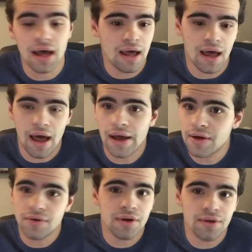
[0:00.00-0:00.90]
I
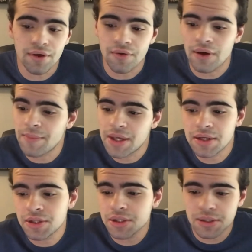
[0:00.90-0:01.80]
don't know, though. I mean,
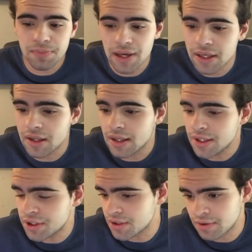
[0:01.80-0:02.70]
it's just
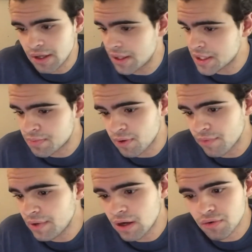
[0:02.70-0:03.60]
speculation at this
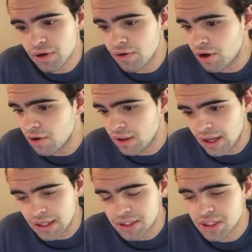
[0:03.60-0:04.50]
point. We don't know a whole
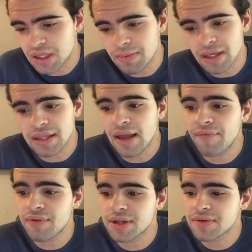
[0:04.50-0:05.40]
lot. It's going to be a
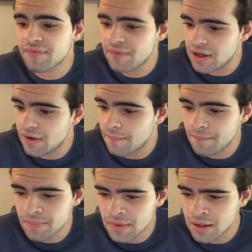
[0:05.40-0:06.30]
Netflix film.
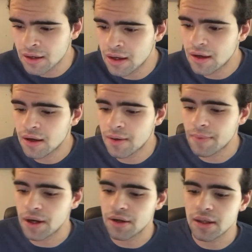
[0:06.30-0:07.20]

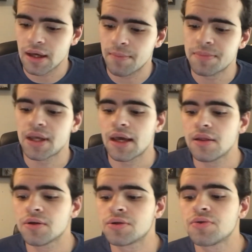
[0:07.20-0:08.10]
Apparently,
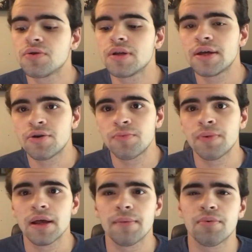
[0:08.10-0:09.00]
Taylor Dooley, who
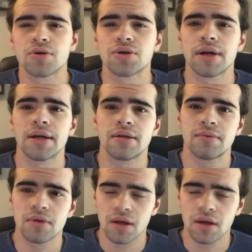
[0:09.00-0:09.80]
portrayed